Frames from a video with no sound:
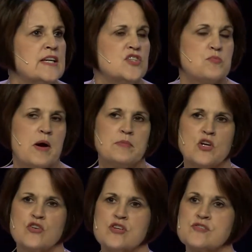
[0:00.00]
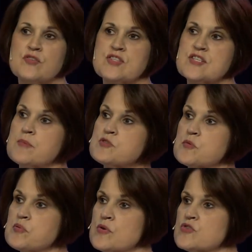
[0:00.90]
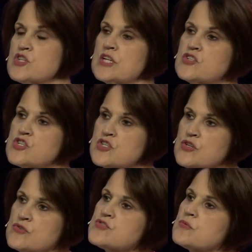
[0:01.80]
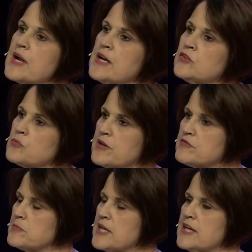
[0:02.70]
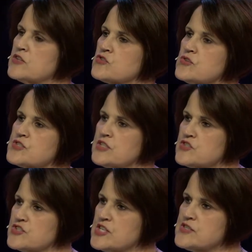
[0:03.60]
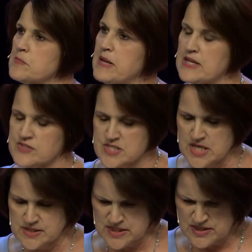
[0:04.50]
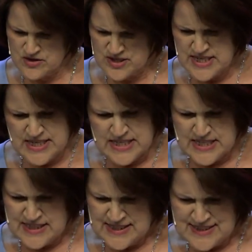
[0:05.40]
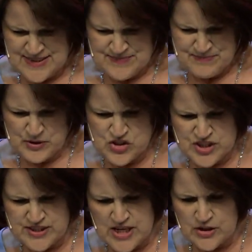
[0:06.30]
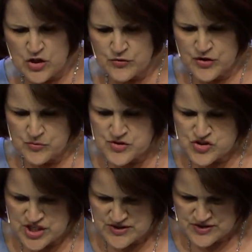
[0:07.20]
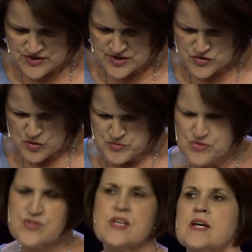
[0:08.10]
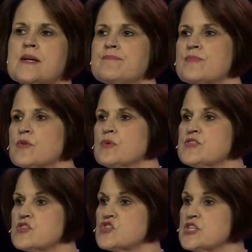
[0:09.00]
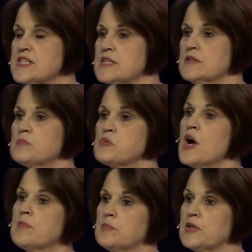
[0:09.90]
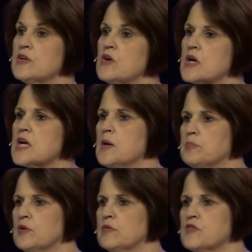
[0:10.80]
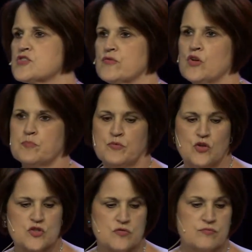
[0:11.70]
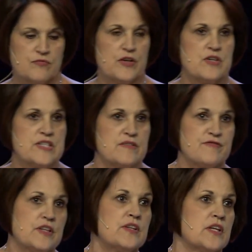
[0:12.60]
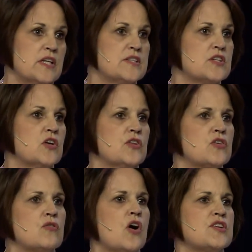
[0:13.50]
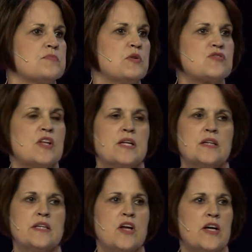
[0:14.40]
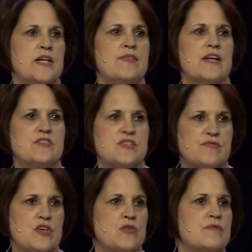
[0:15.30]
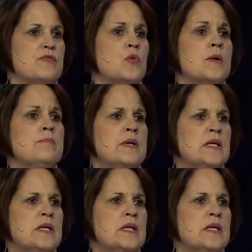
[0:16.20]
She probably heard his footsteps approaching, and she turns around away from the angels and she sees a man standing there but she did not know that it was Jesus, the scriptures say. The reason she didn't probably are a couple. First of all, he looked very different than he did on the cross, most likely not in that disfigured form.